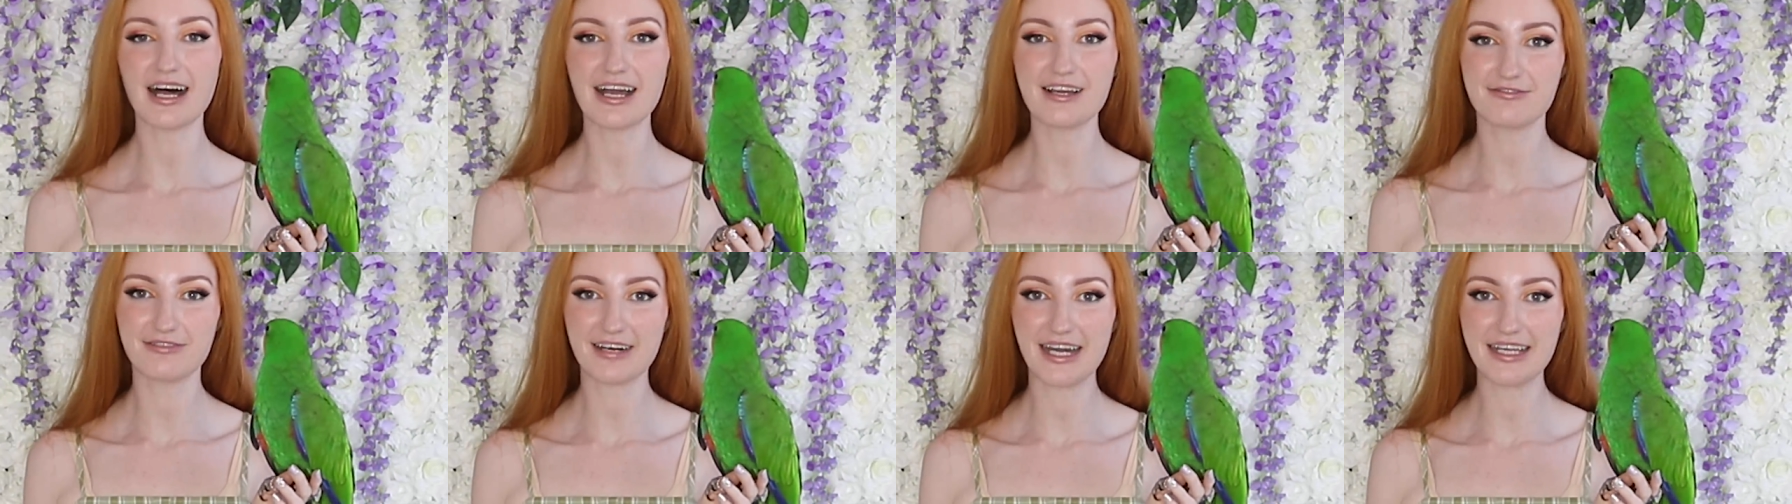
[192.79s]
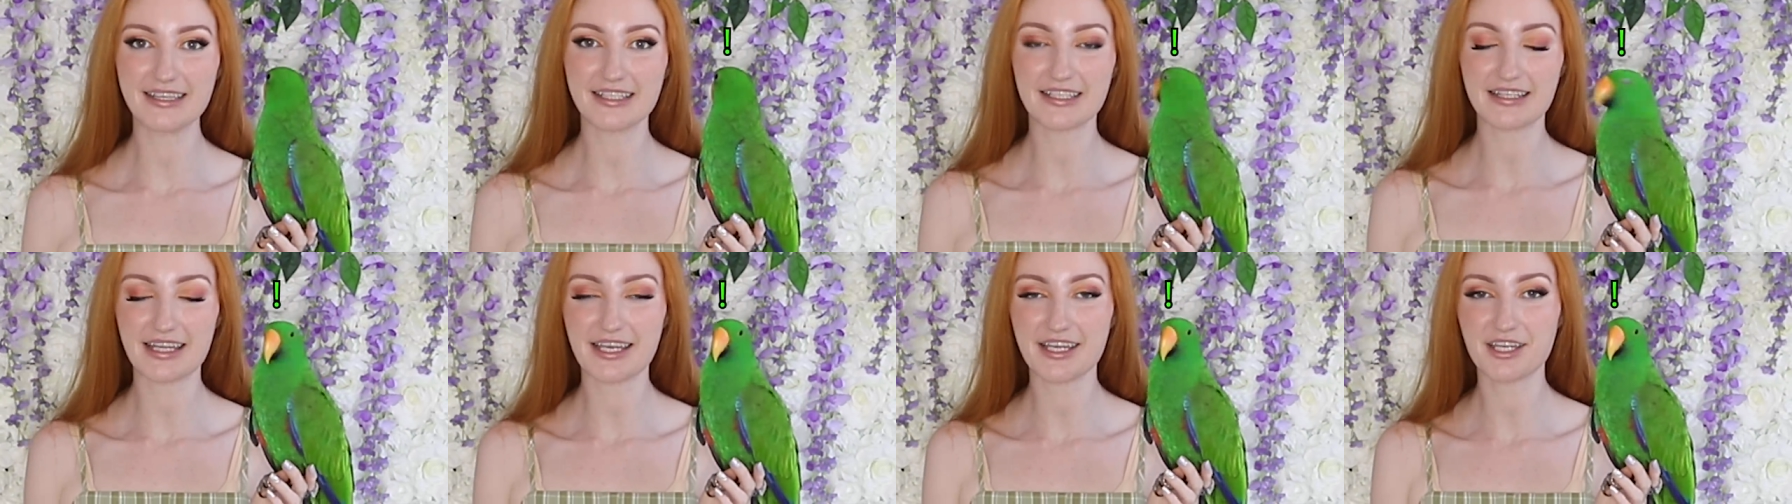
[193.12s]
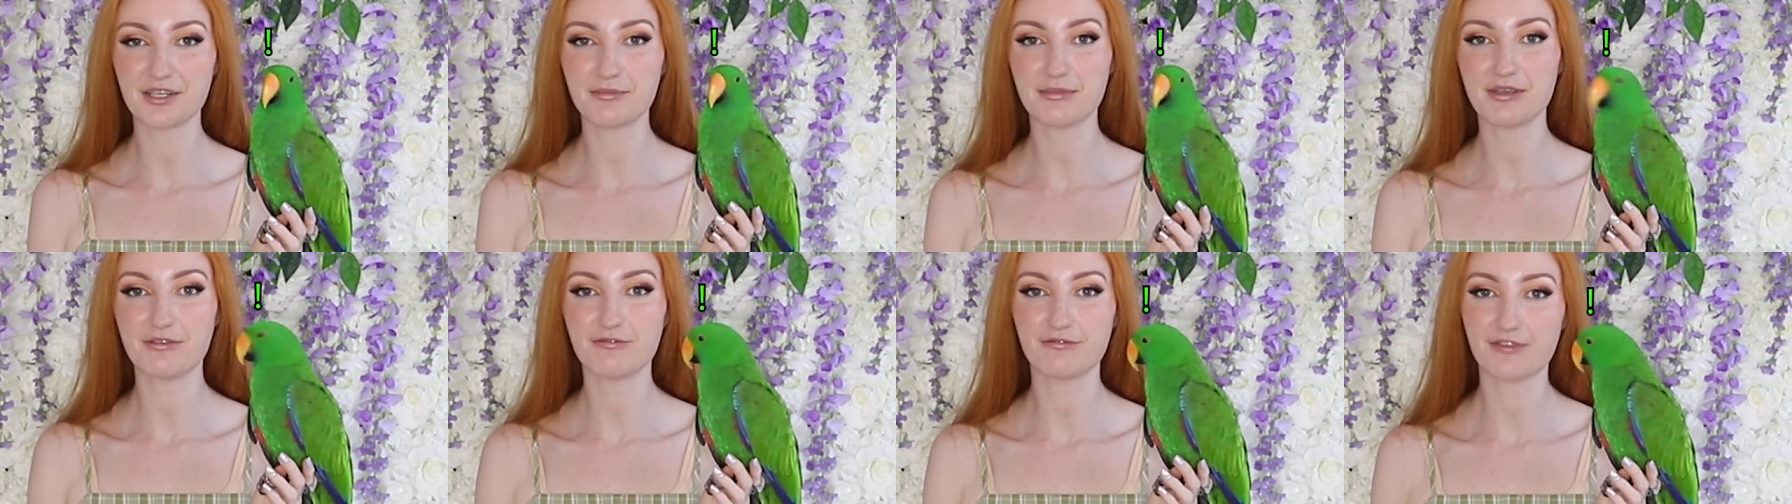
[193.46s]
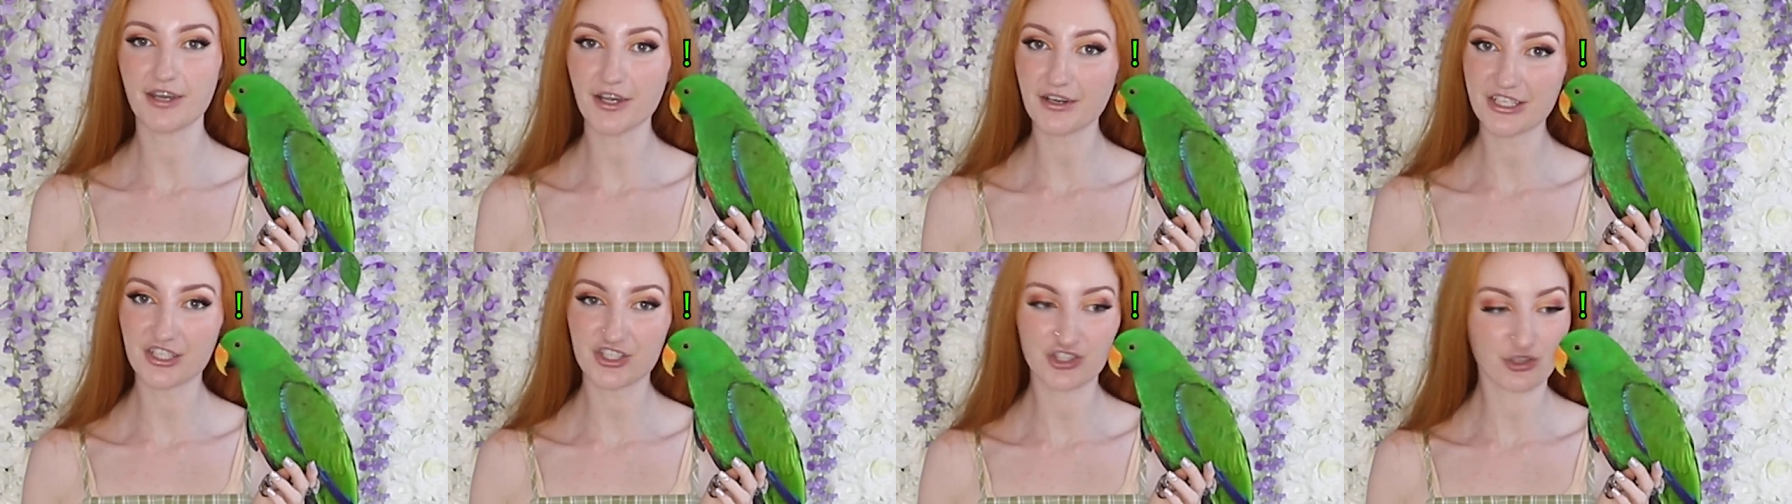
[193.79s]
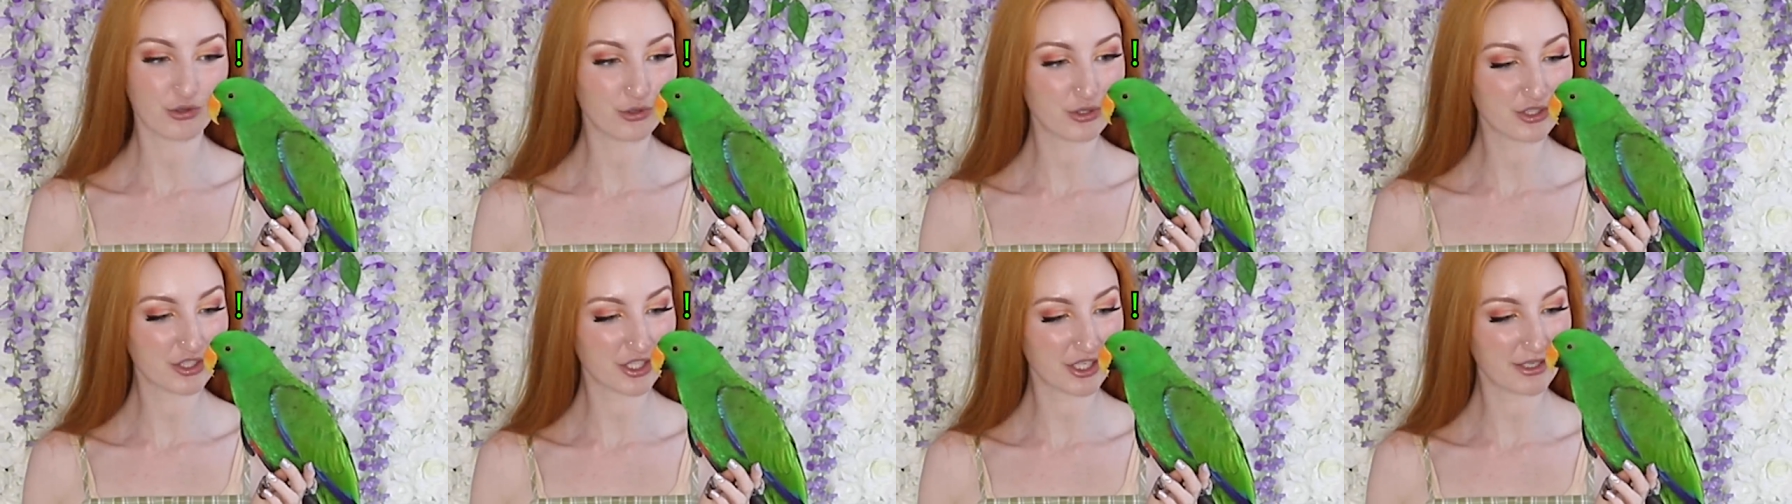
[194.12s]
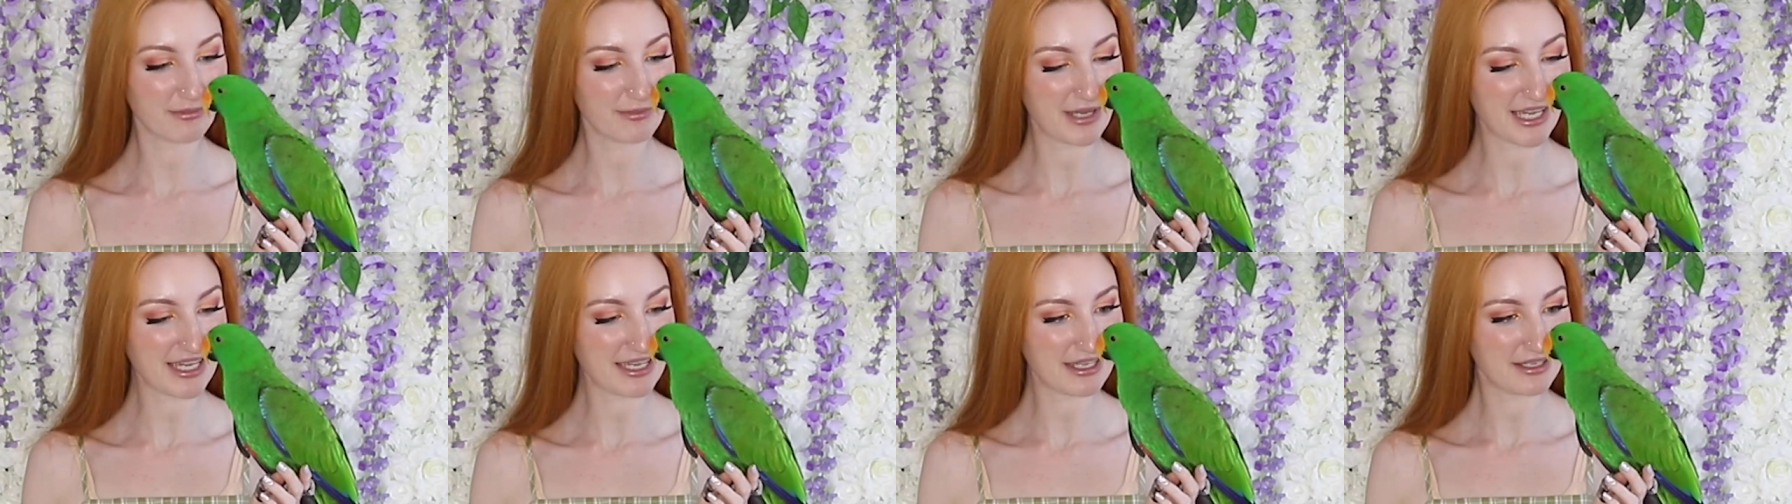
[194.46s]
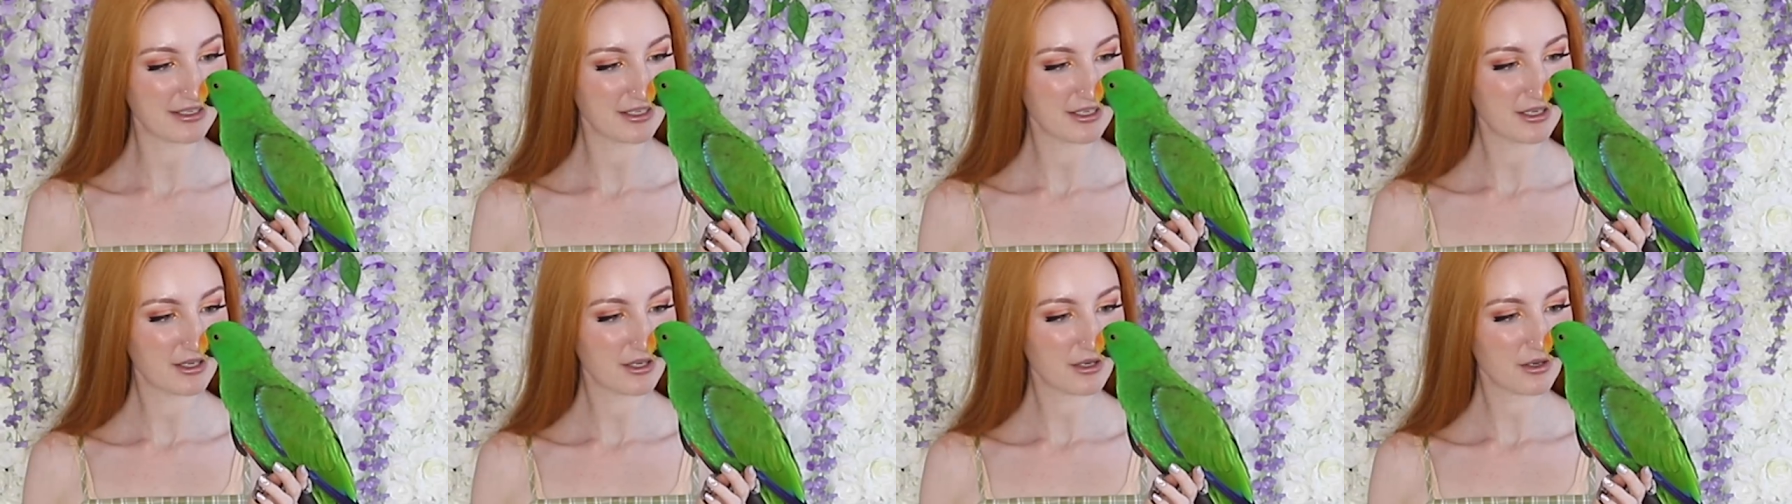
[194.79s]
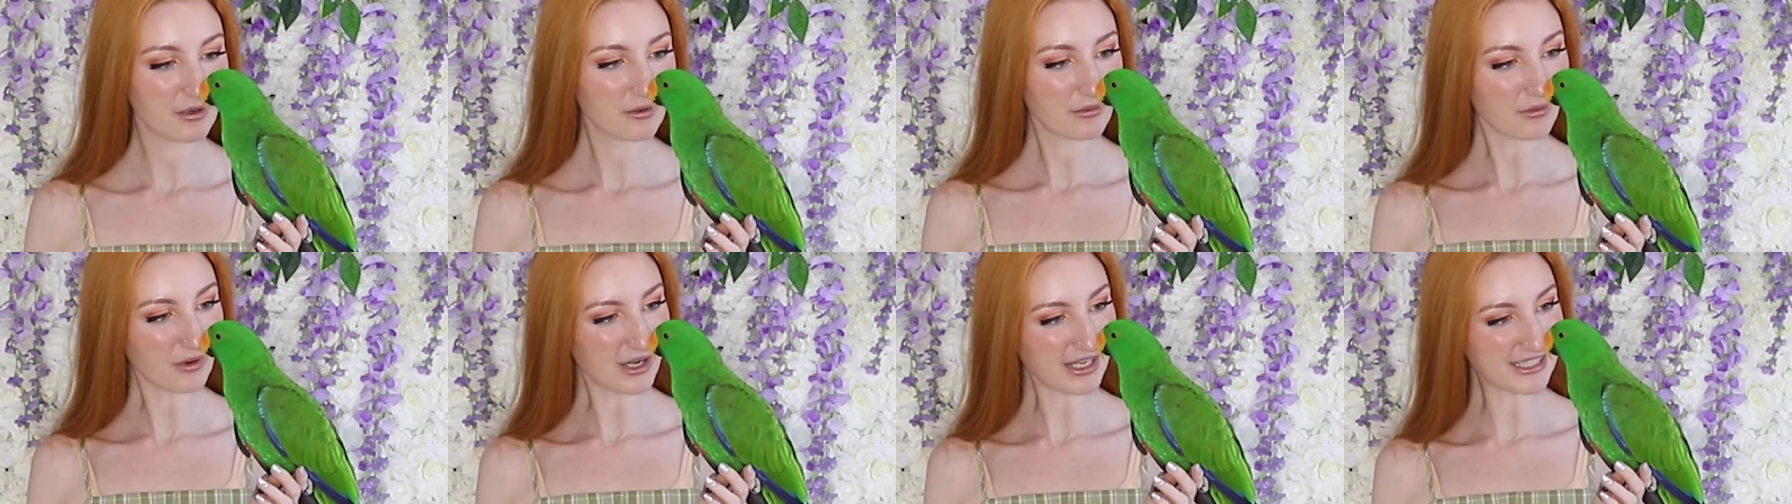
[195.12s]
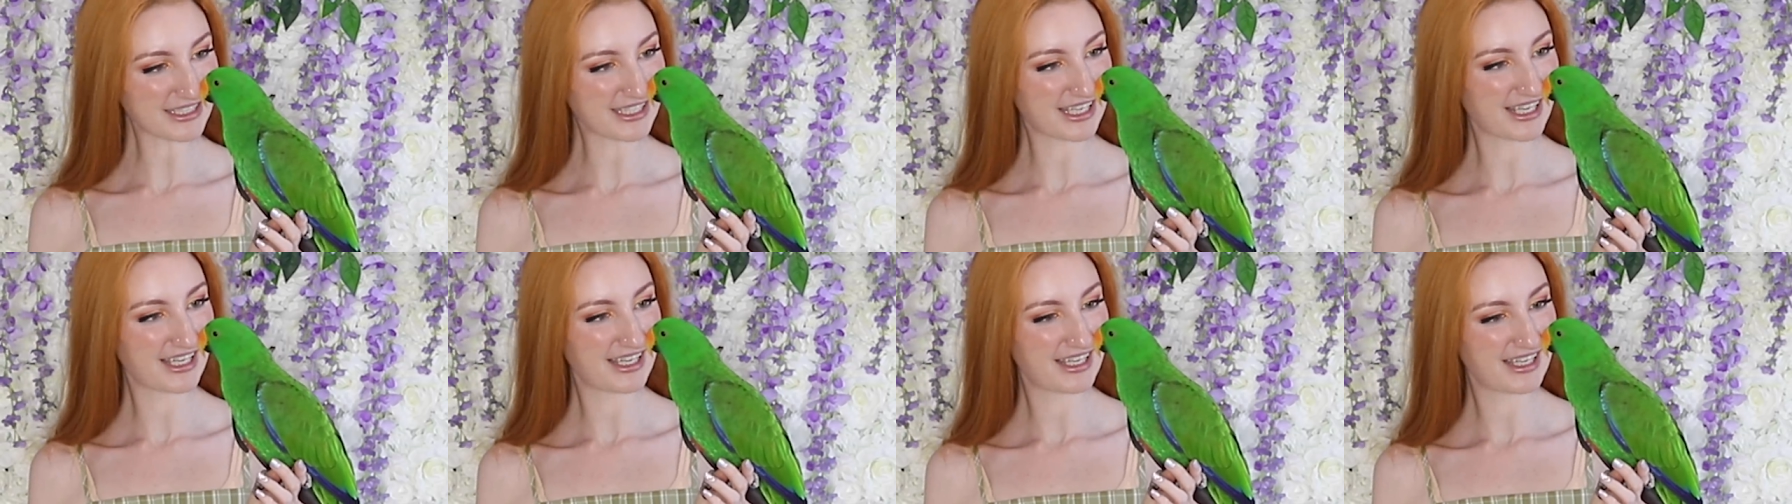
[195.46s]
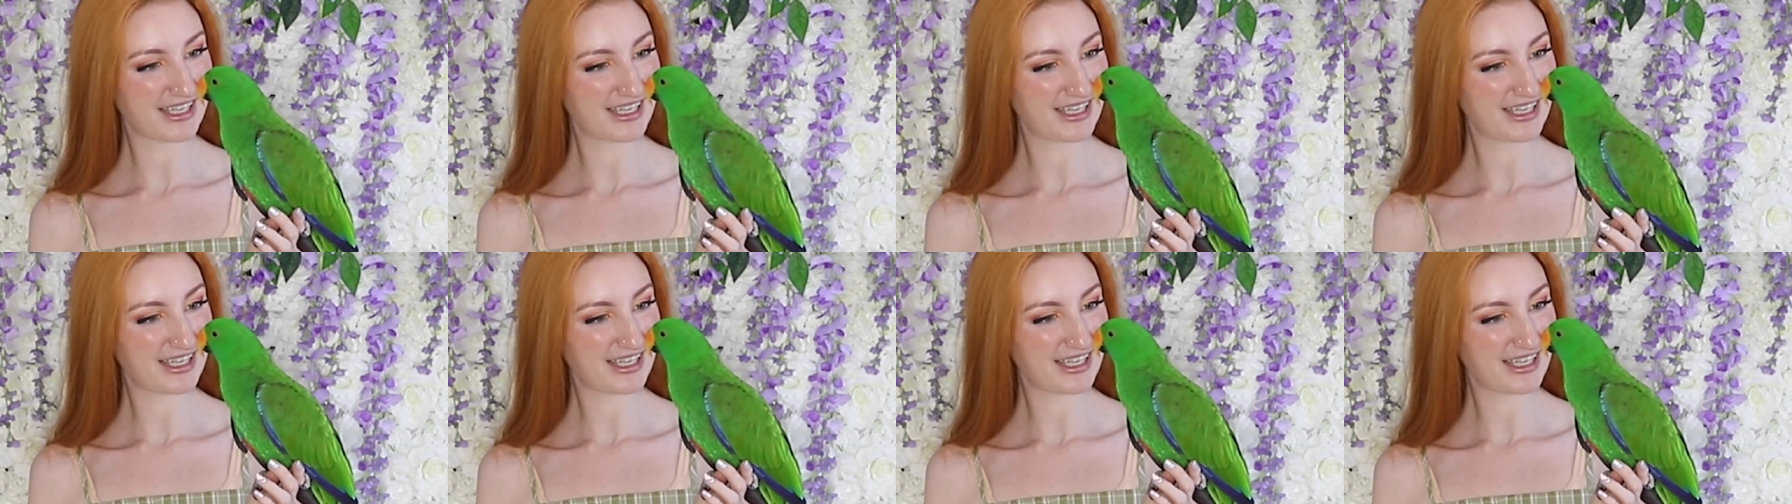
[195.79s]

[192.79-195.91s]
I find that they can be very short on me. What?